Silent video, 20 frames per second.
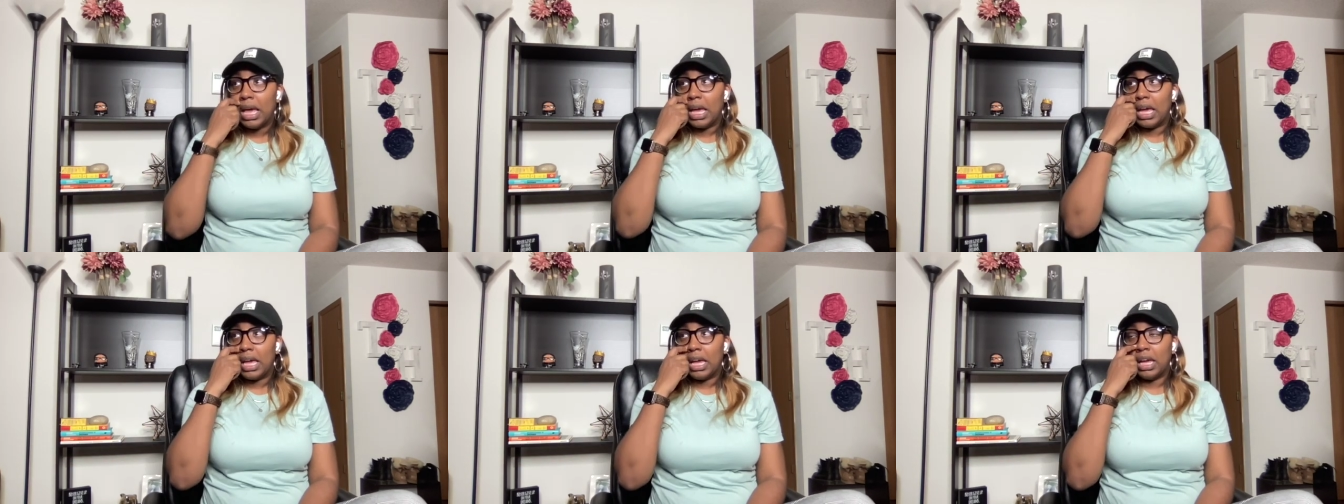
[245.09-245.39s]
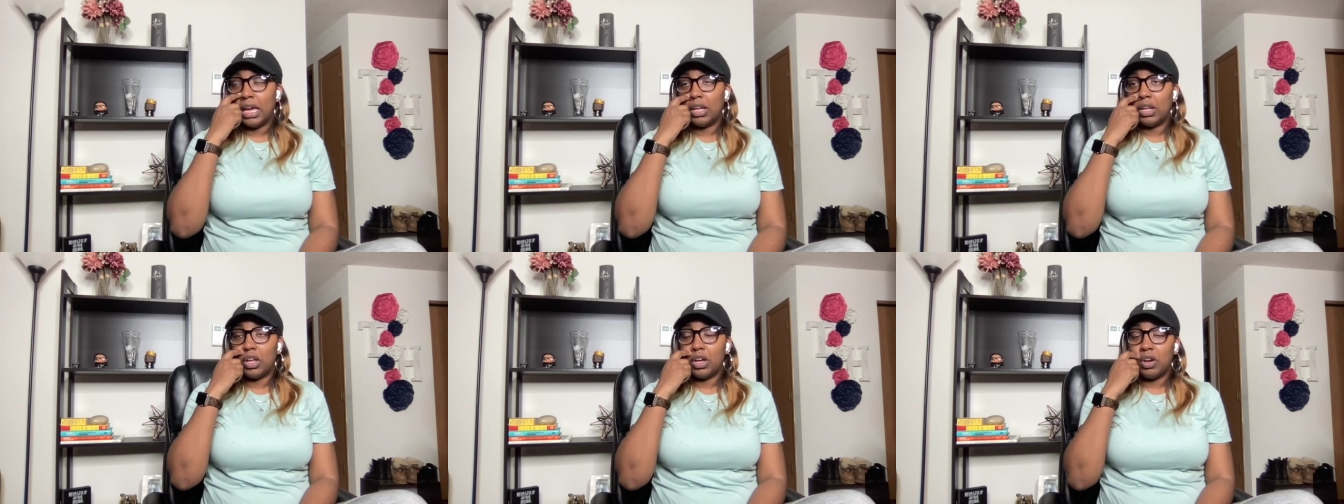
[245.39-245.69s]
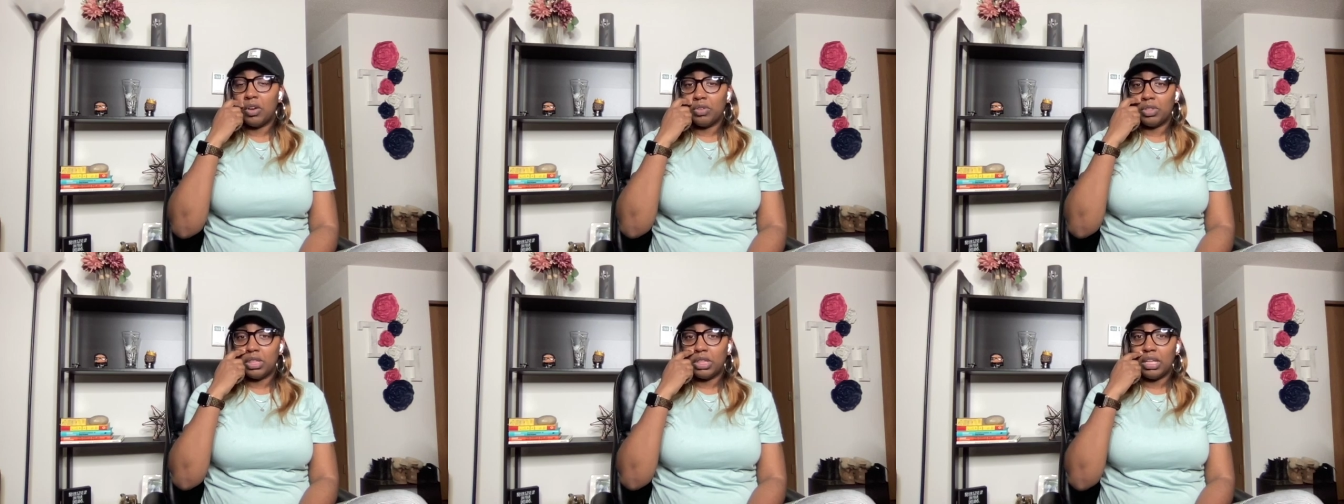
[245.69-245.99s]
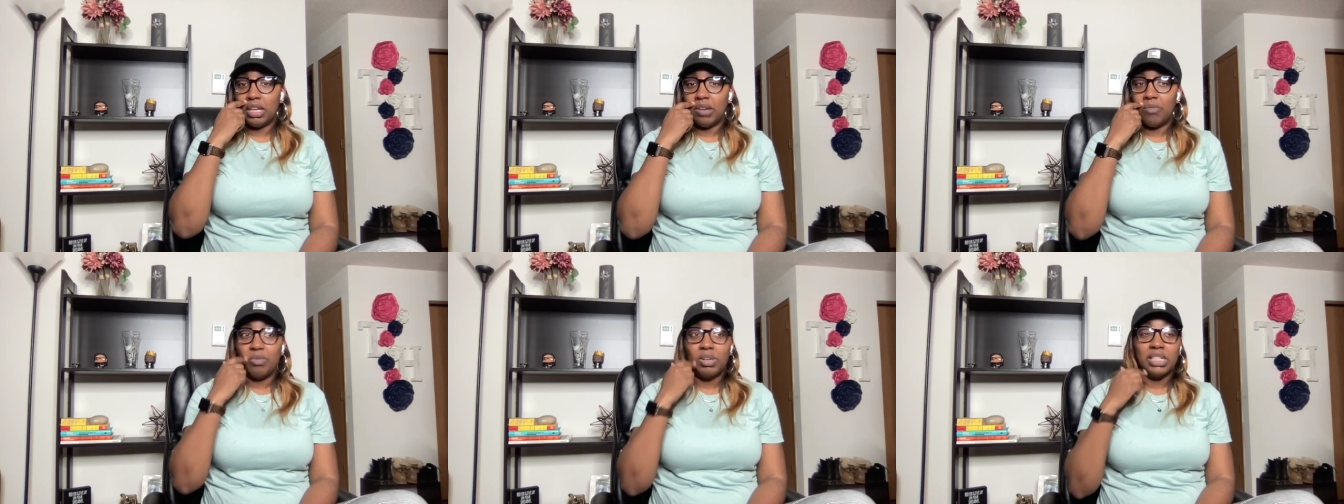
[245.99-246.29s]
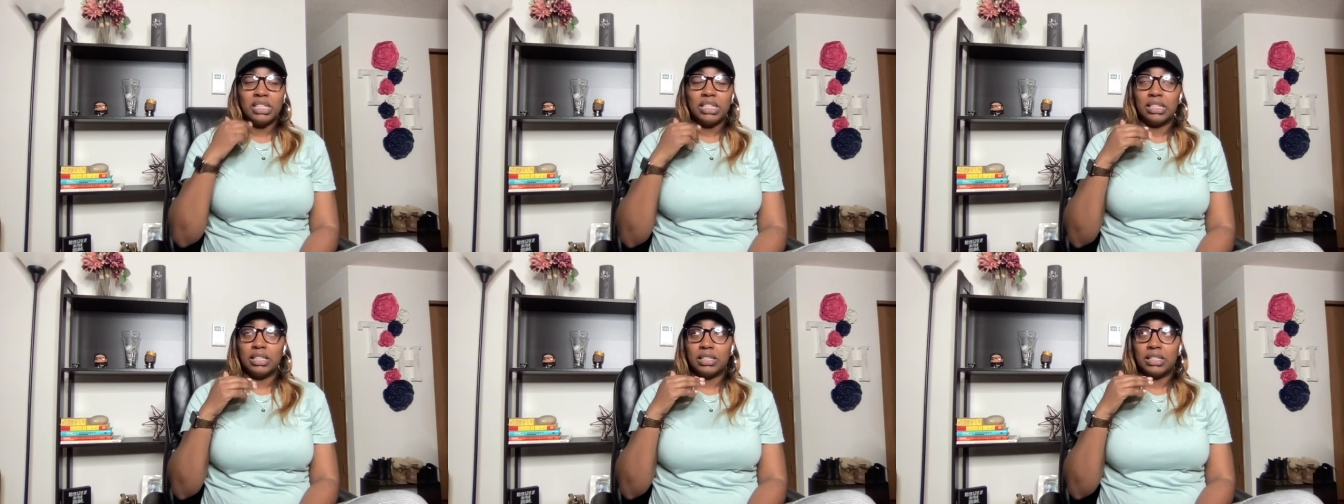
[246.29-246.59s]
And her thing
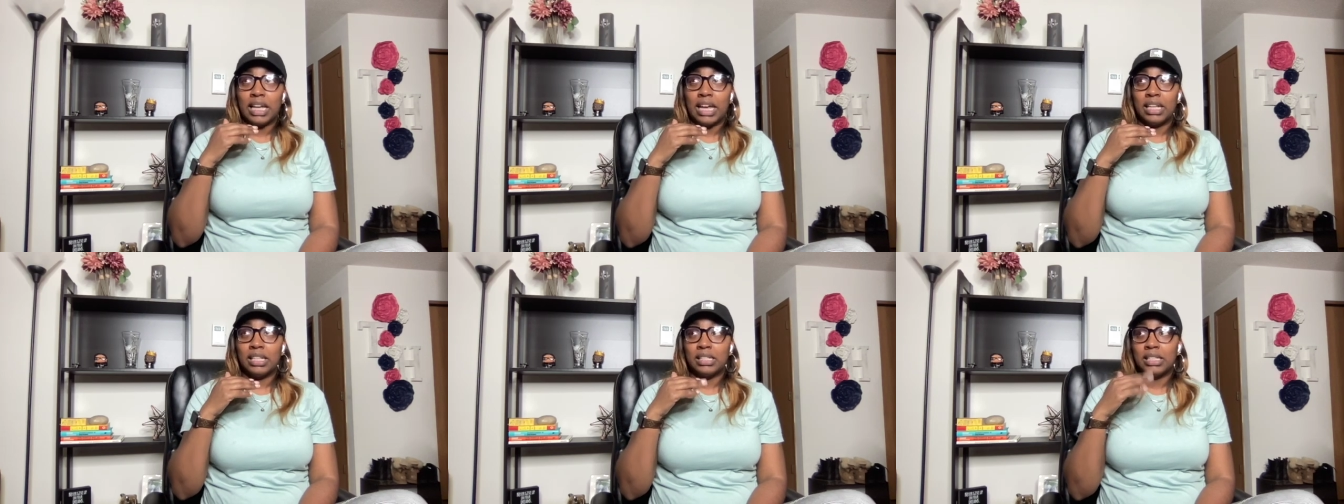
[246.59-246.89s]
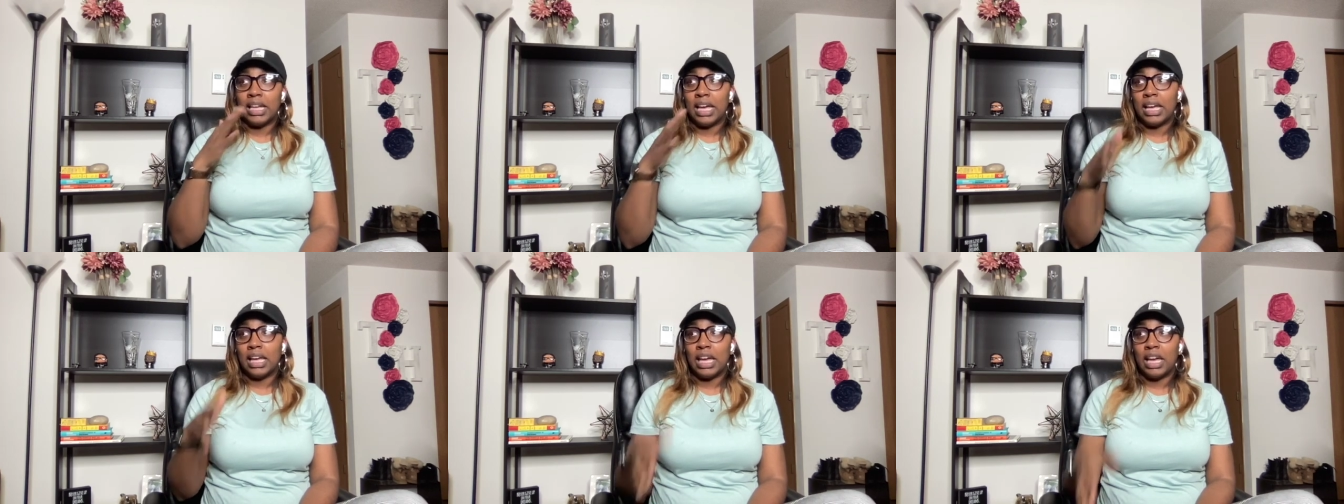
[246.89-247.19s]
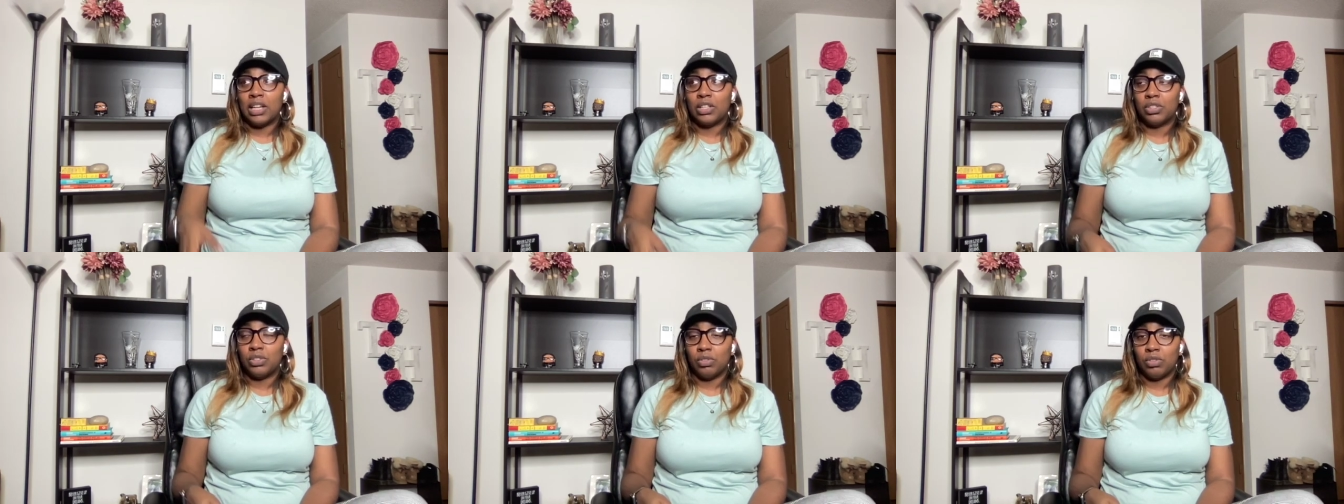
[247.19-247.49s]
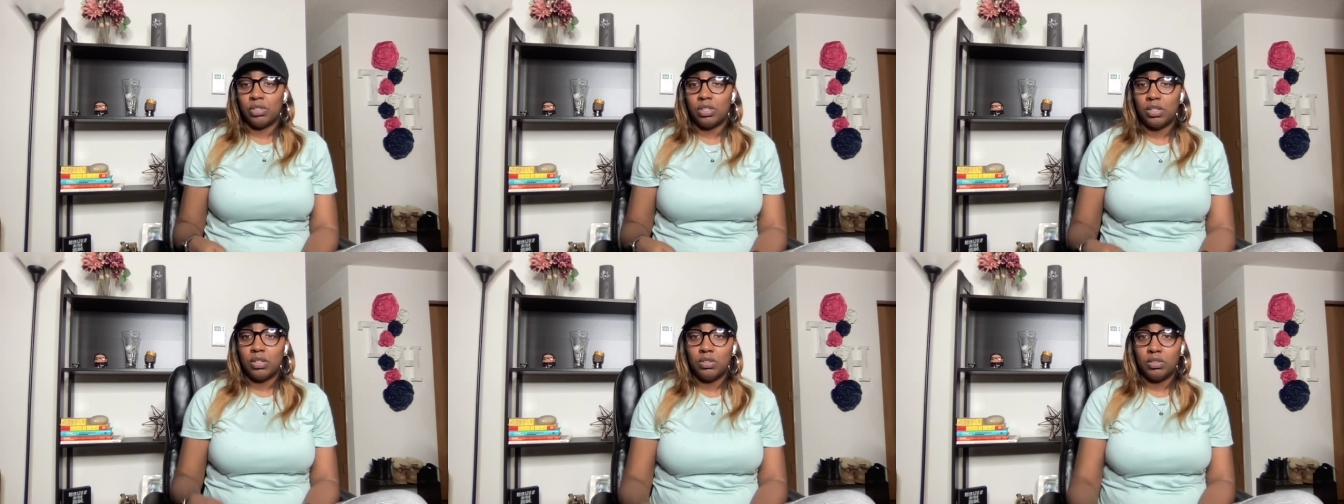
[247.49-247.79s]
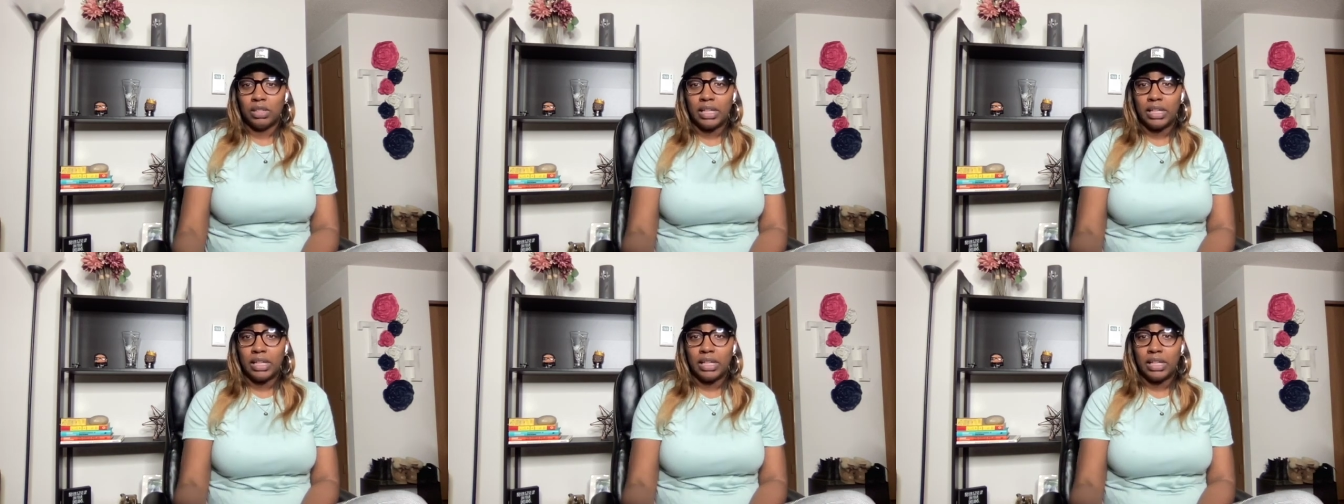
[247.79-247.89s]
was, like, Zach asked her, too.